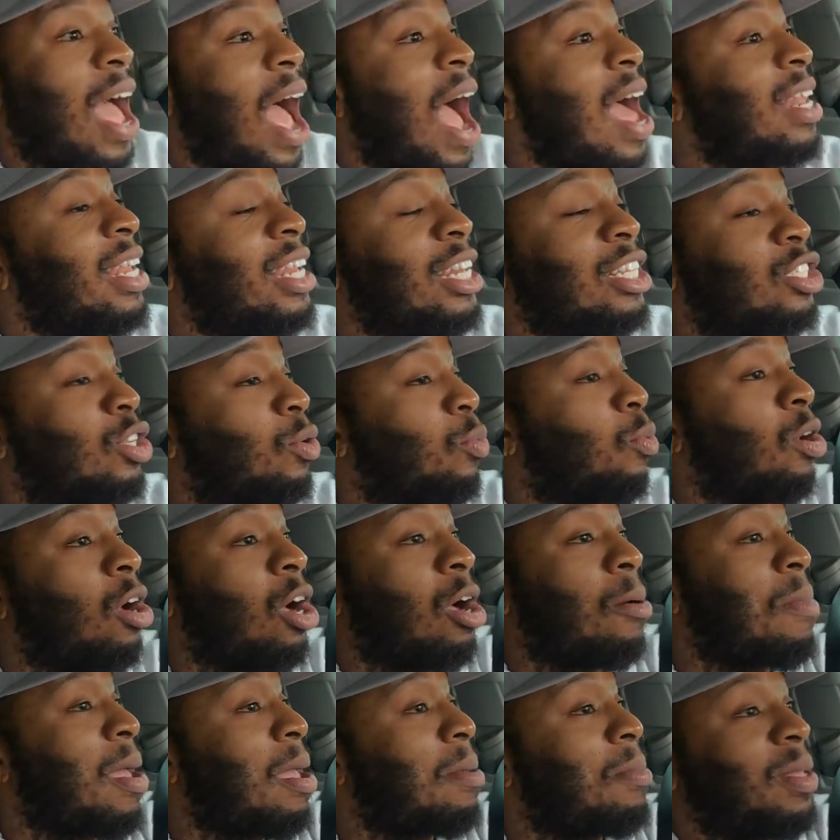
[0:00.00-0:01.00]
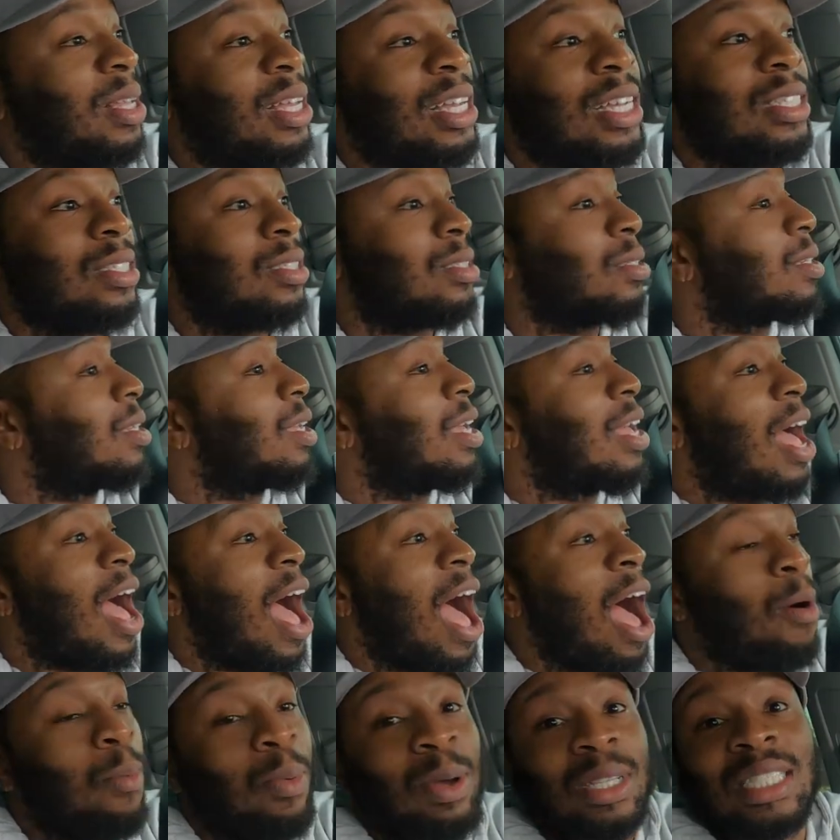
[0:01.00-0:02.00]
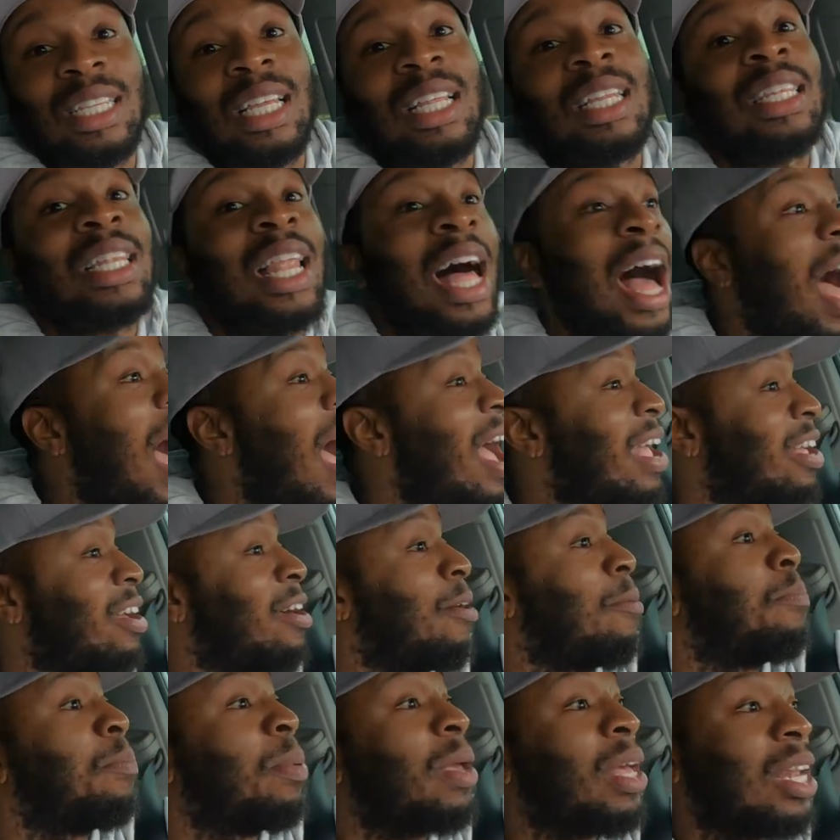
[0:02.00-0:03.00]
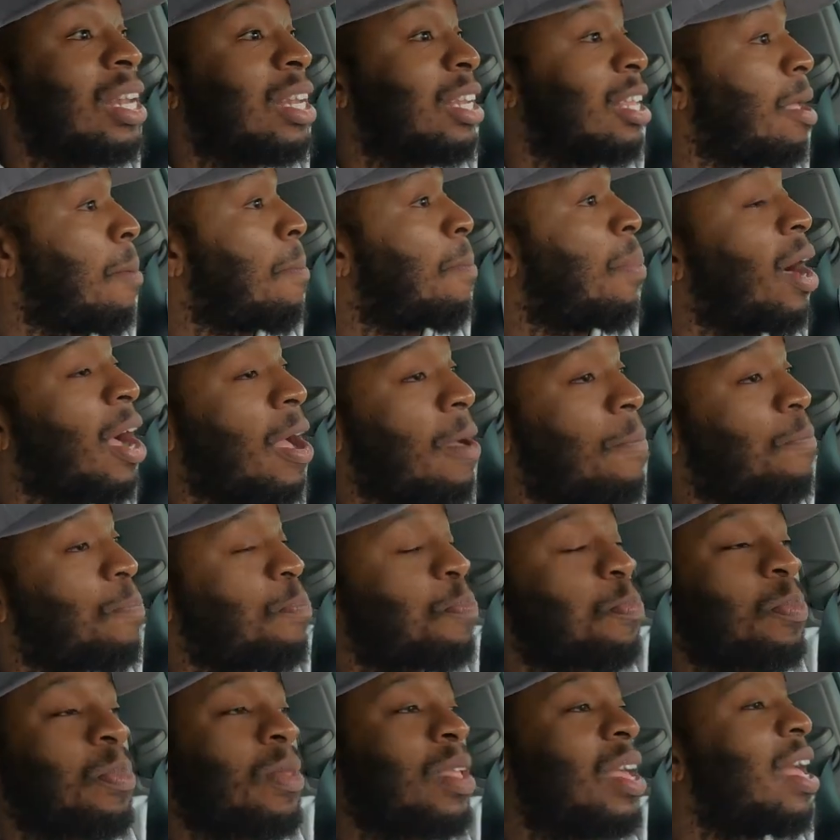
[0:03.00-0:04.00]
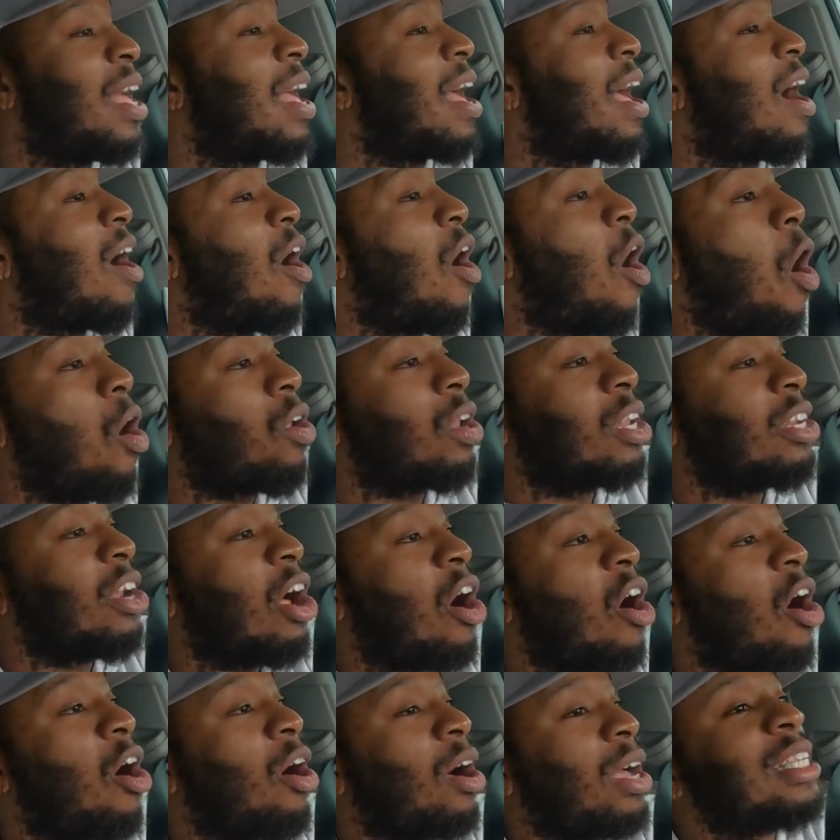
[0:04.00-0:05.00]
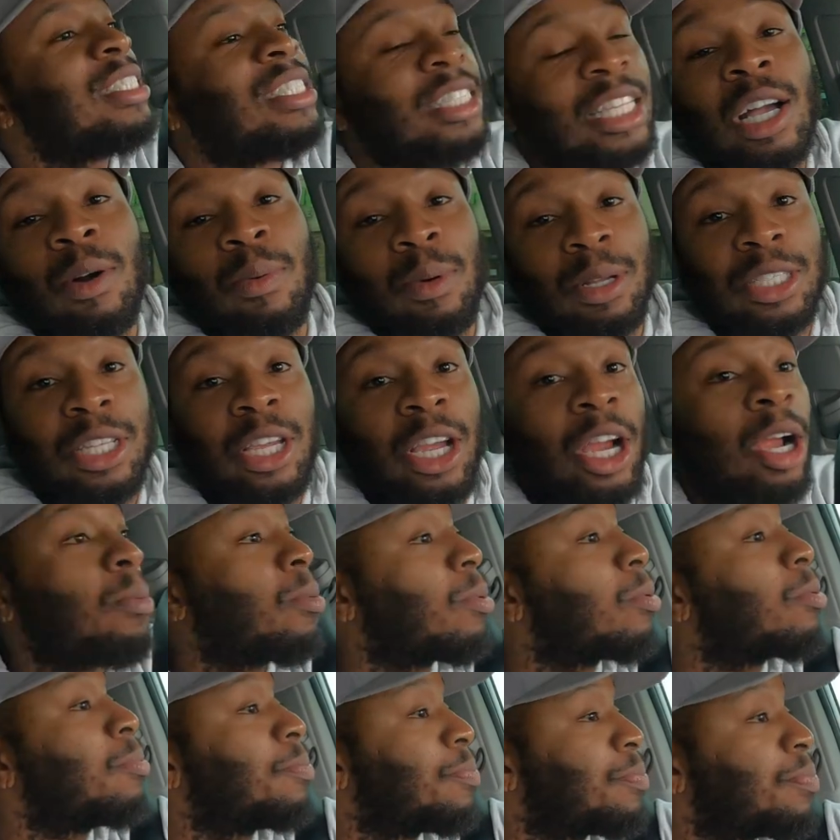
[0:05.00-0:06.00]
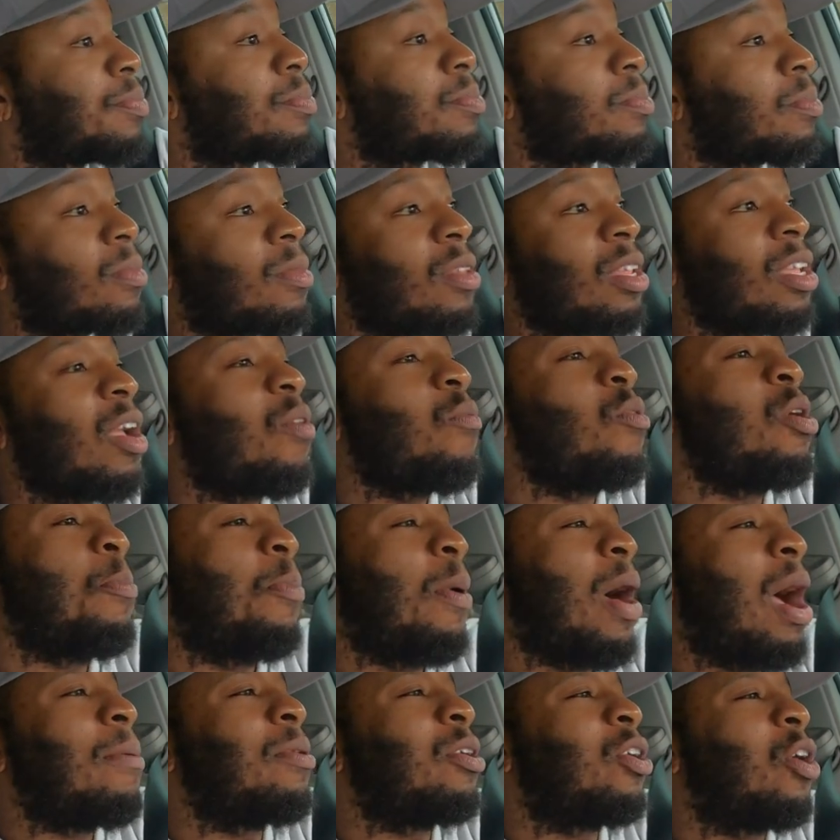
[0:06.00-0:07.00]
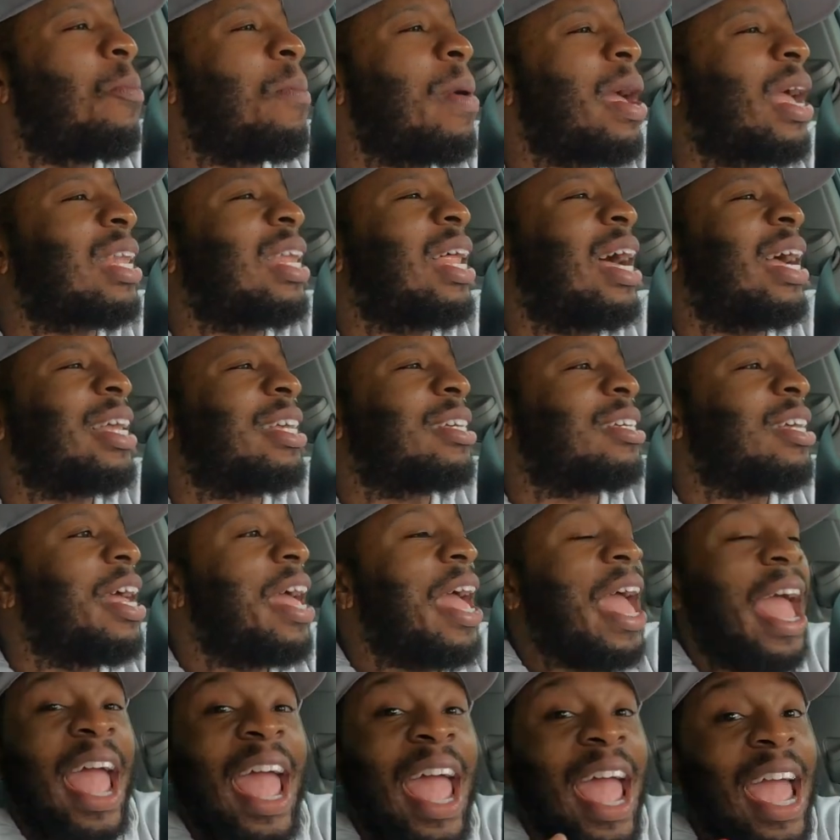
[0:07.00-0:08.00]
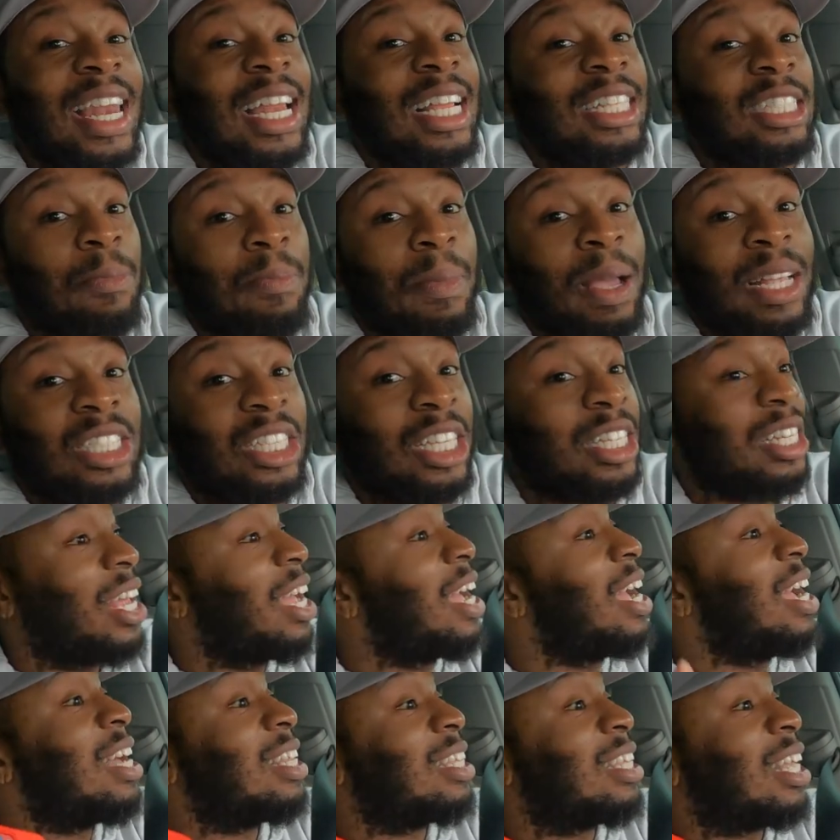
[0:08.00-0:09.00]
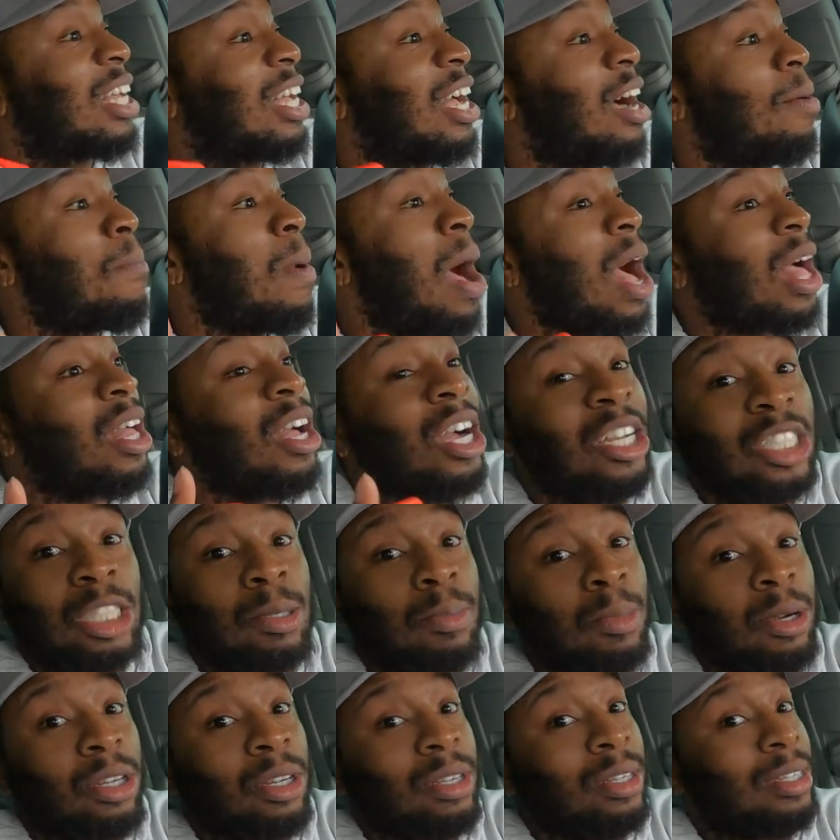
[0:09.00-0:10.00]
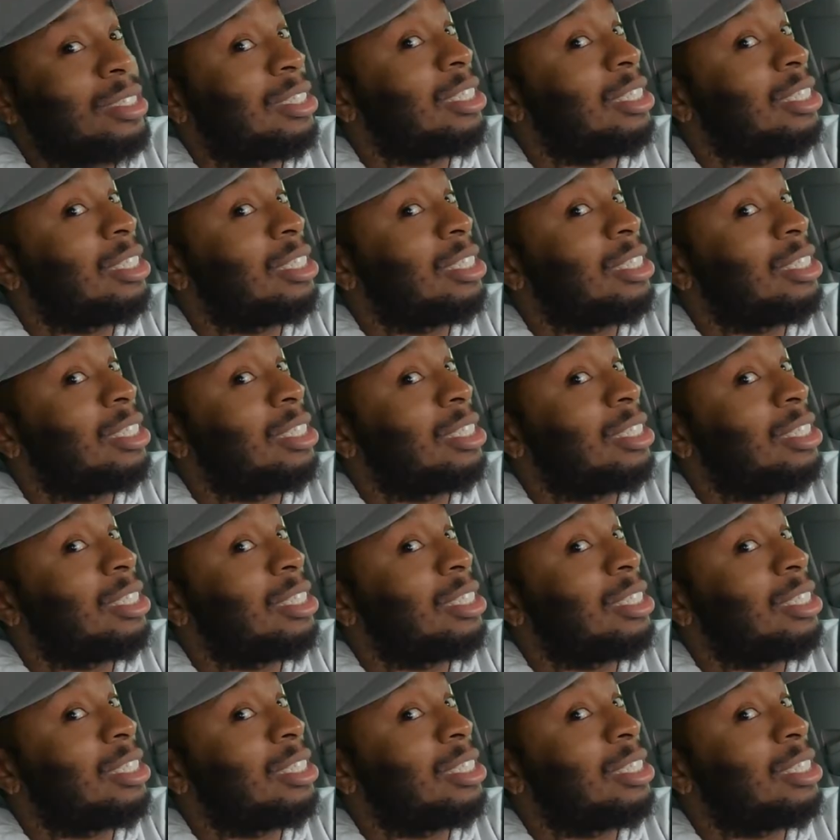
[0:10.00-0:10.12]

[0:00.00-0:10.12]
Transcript: I needed to run, baby, because I was a liability. But all in all, it still went terrible. We probably gonna make like, and not to mention, the my customer,